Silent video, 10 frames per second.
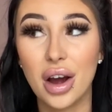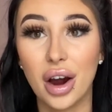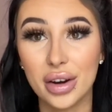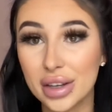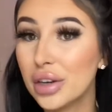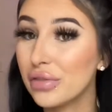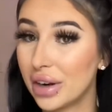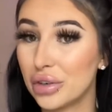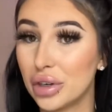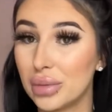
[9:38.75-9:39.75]
are in your friend
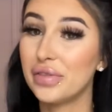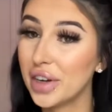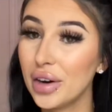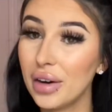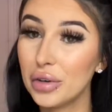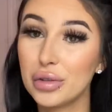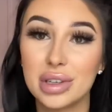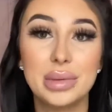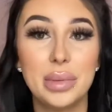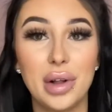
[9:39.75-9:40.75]
group. Figure out who those
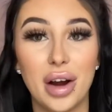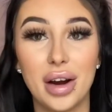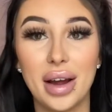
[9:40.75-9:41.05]
people are.